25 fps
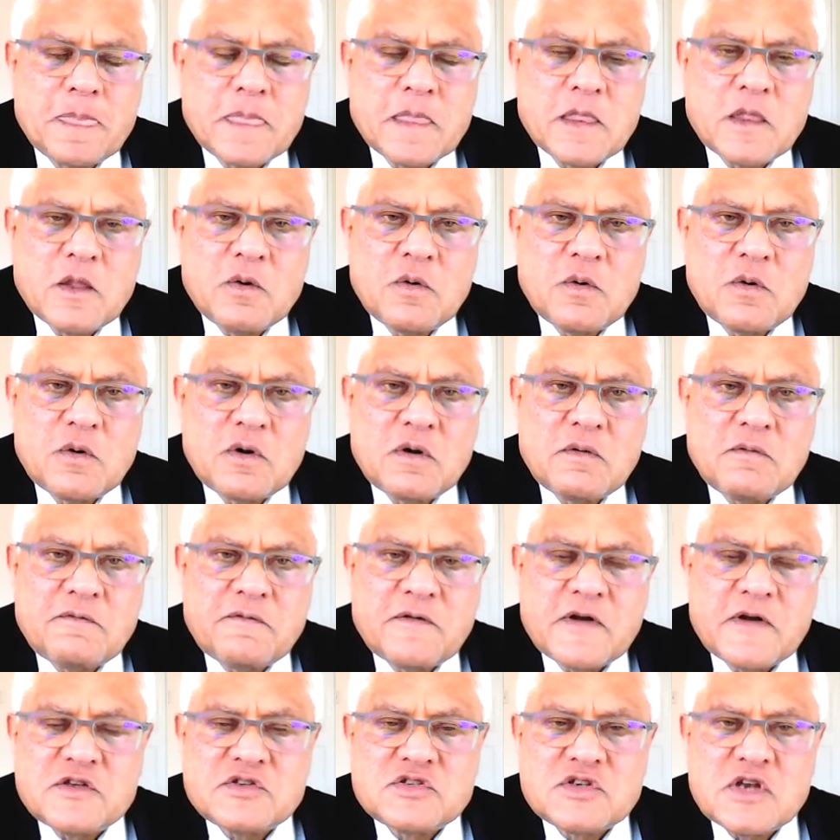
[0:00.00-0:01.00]
your
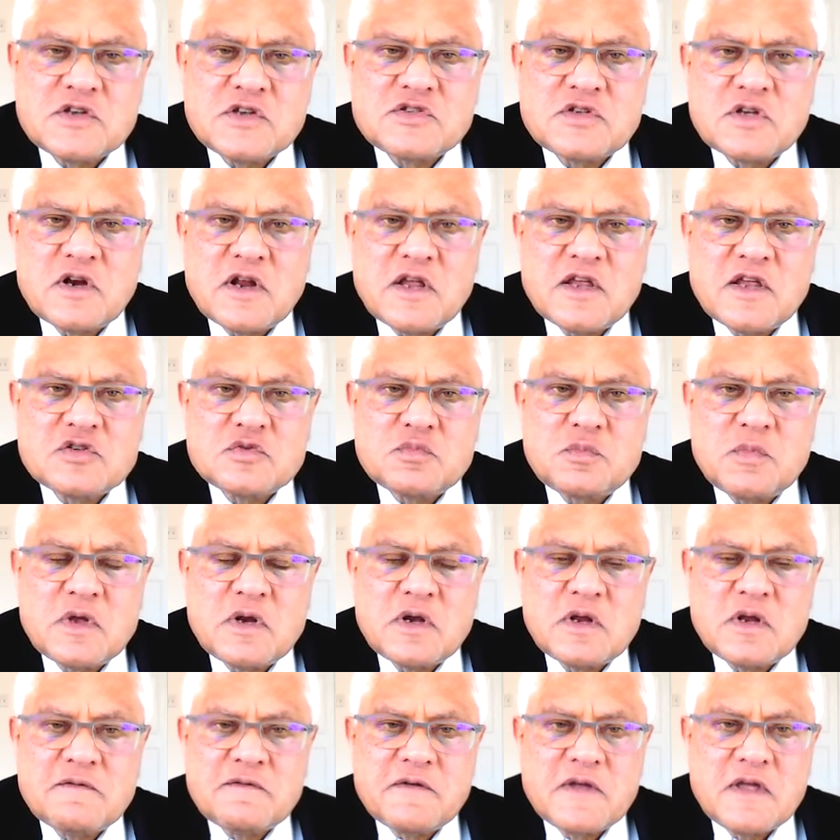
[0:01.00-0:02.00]
franchise
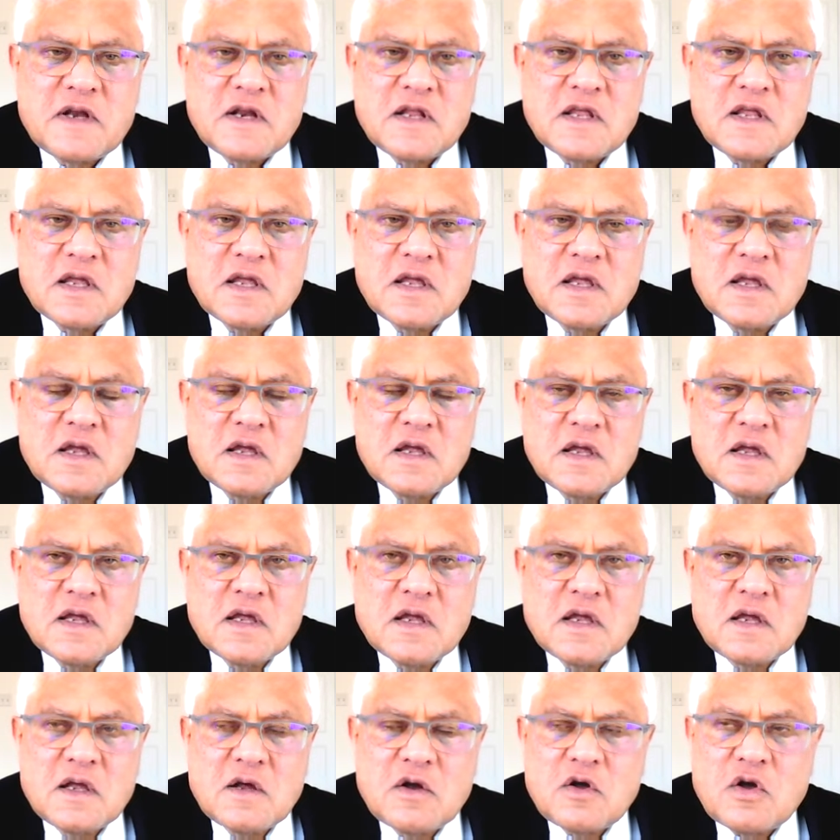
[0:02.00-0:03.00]
arrangement, if any,
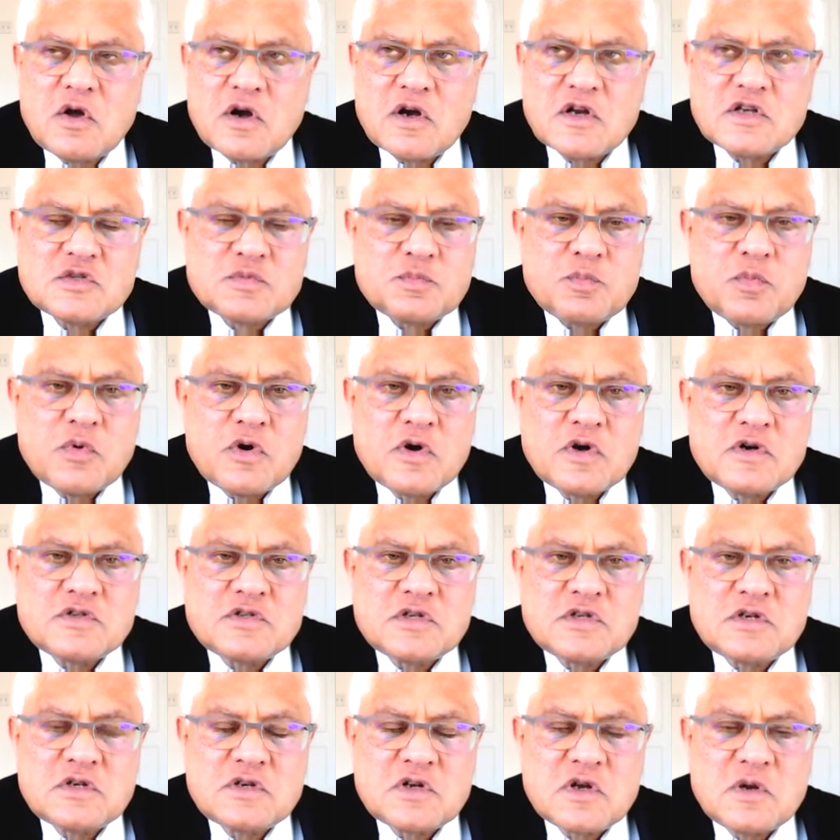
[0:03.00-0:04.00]

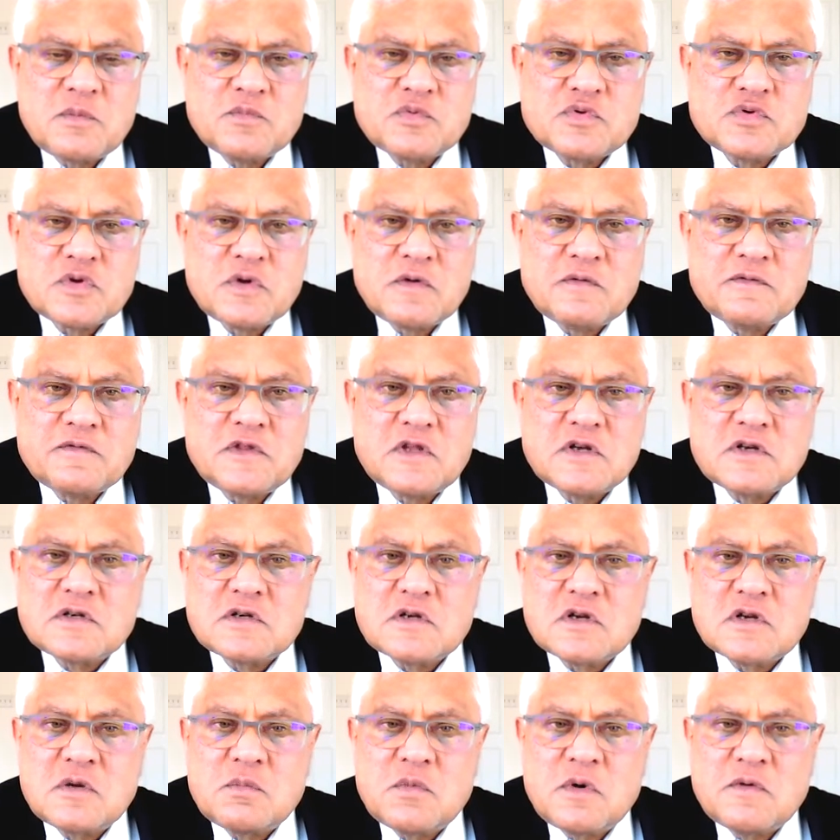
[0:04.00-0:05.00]
corresponds in terms of the
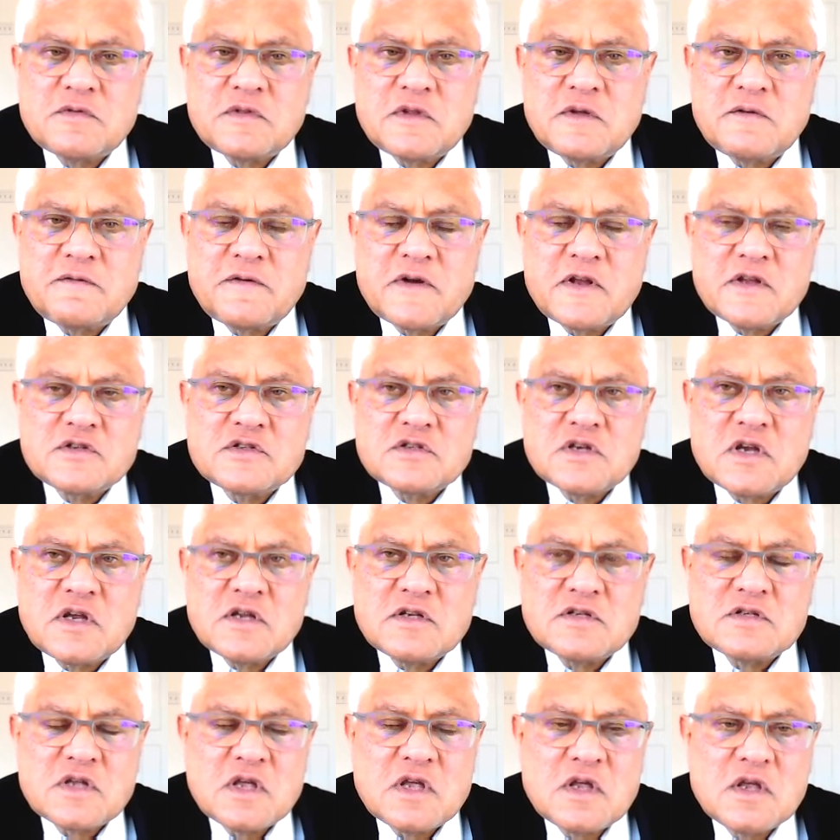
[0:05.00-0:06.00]
term of the
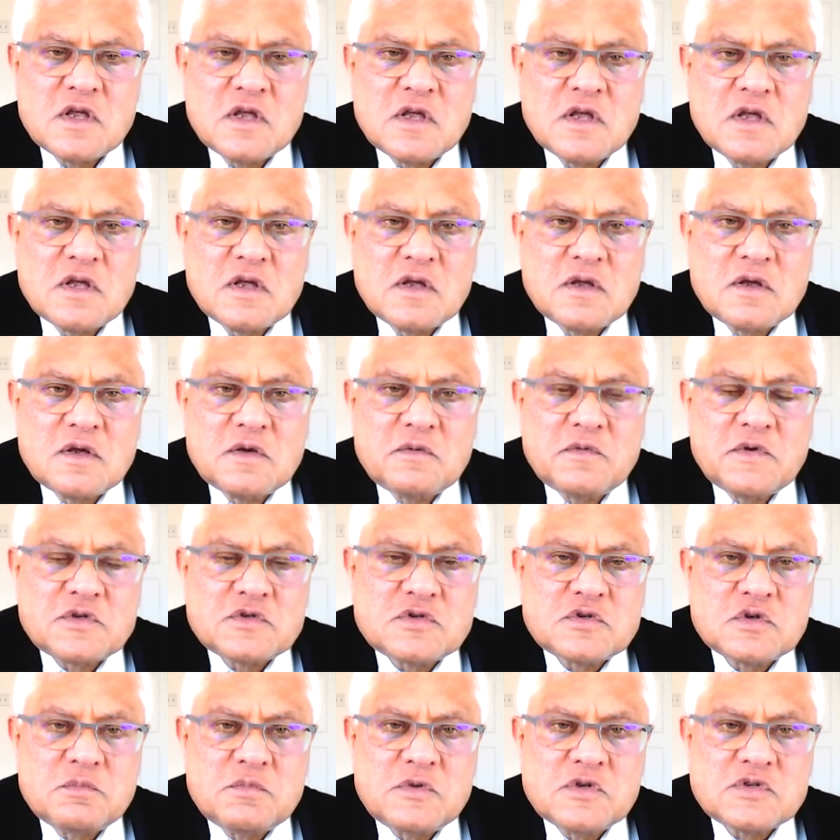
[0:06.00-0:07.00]
franchise,
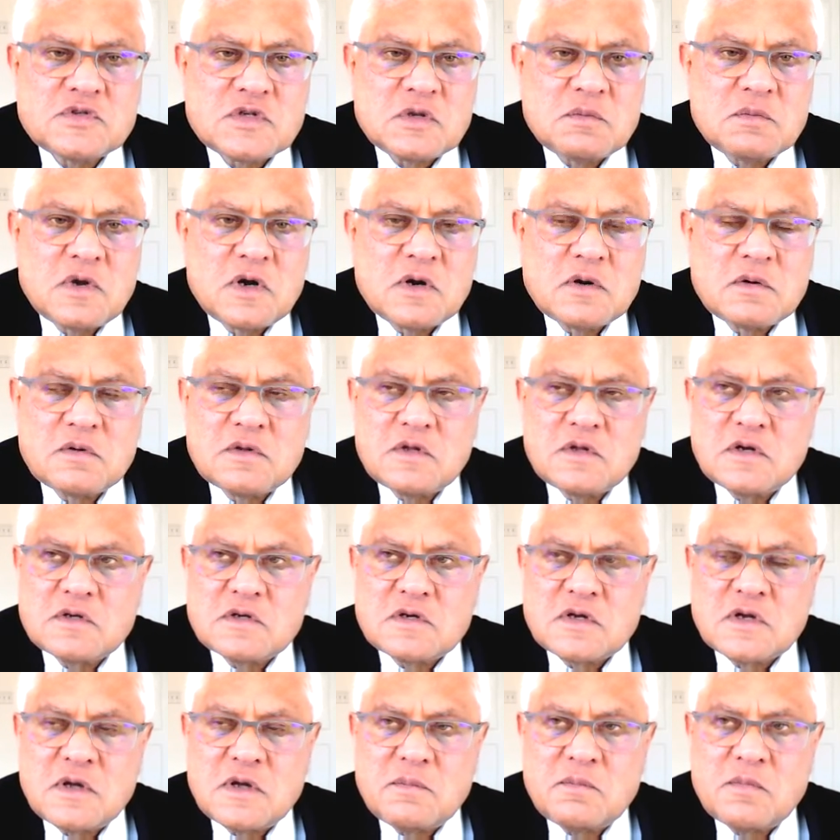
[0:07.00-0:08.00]
which should be similar to the
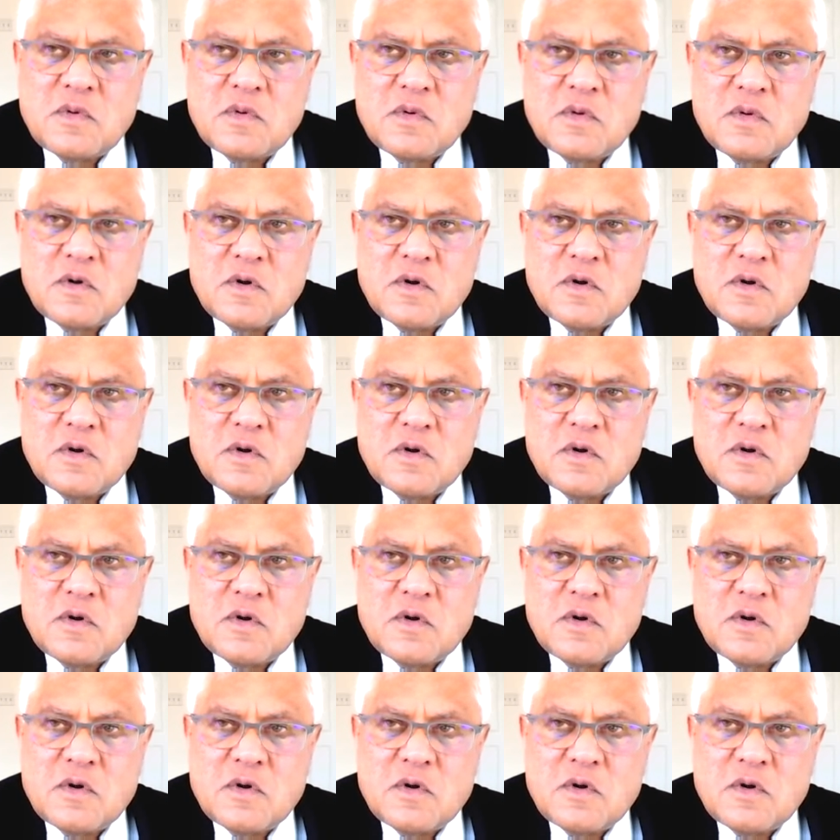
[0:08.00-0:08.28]
term